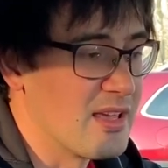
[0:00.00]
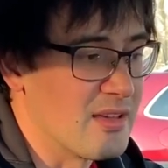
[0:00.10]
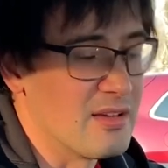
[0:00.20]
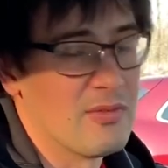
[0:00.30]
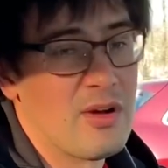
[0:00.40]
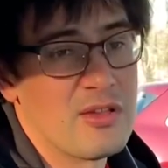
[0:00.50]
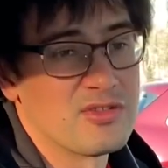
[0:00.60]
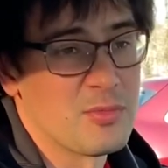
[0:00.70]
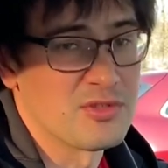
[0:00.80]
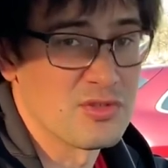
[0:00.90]
uh, why you're
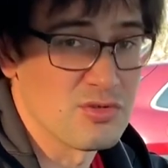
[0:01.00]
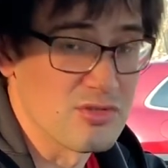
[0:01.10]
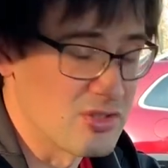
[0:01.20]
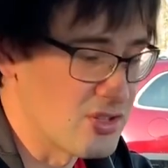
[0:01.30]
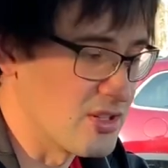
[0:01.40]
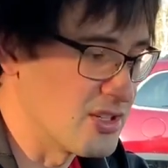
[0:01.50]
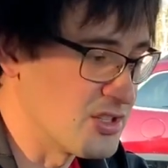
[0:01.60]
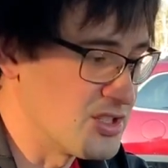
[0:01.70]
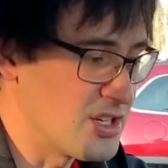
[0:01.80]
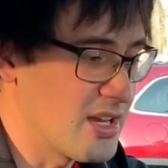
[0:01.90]
supposed to choose
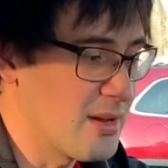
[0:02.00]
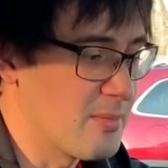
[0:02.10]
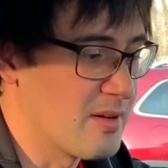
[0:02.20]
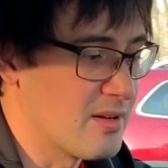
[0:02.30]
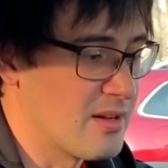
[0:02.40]
uh, G M uh,